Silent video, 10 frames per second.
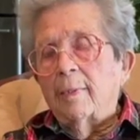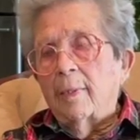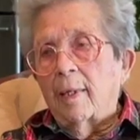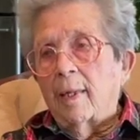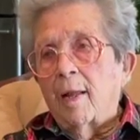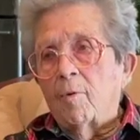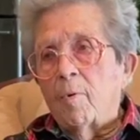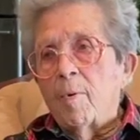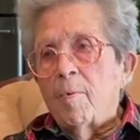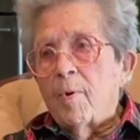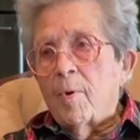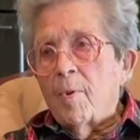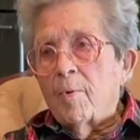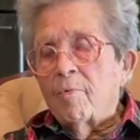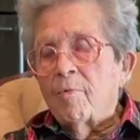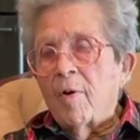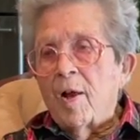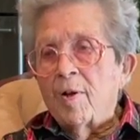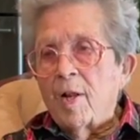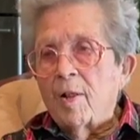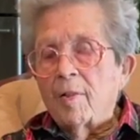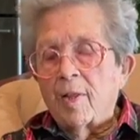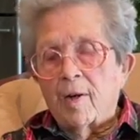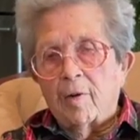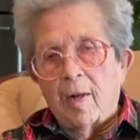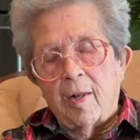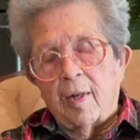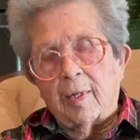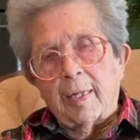I can't remember if it was found anything or not.